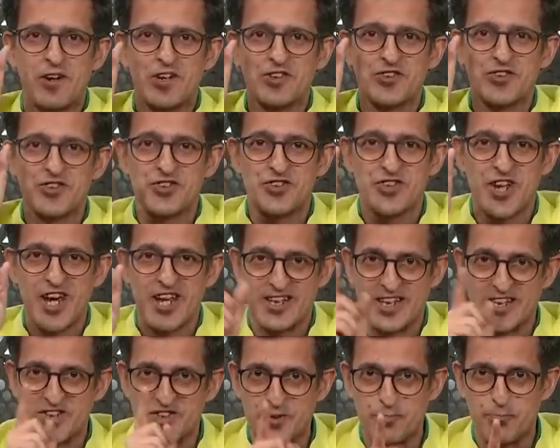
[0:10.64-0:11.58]
versus ten.
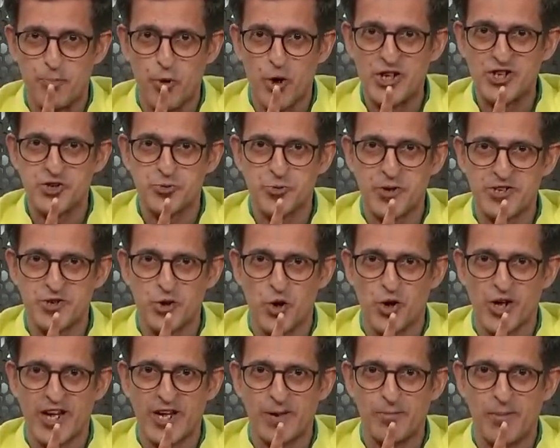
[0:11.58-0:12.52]
That's the points we're
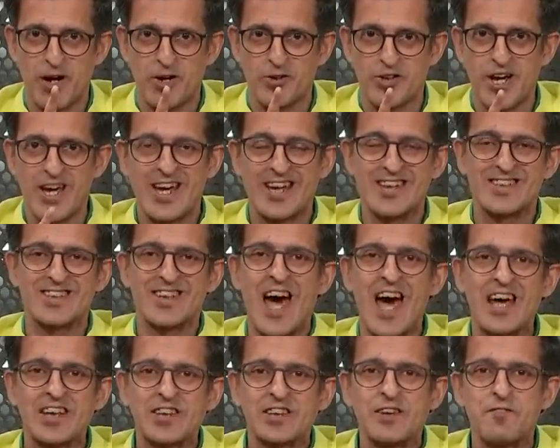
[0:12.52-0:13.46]
talking about. It's
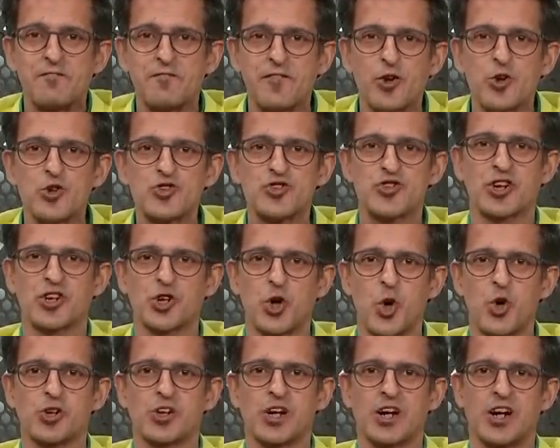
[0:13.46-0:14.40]
at the Feroz Shah
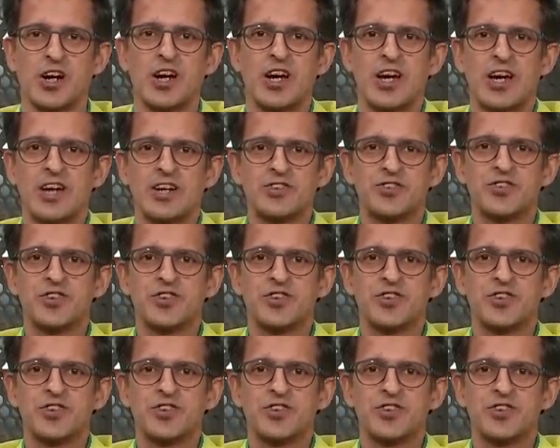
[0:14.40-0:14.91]
Kotla. It's